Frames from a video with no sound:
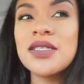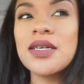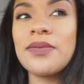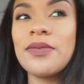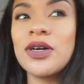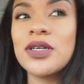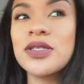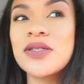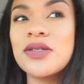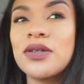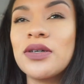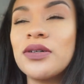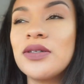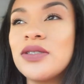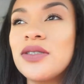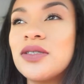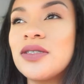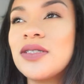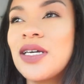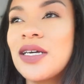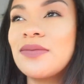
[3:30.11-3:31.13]
I'm also going
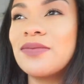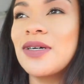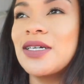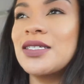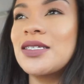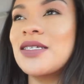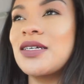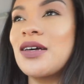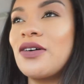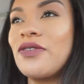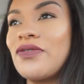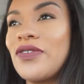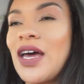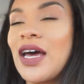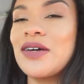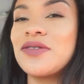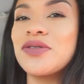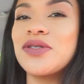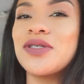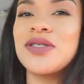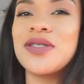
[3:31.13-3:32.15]
to take myself
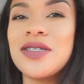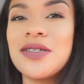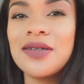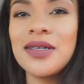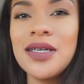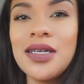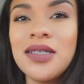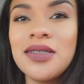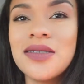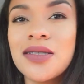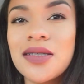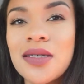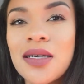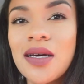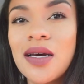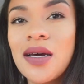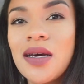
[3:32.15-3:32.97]
out to eat.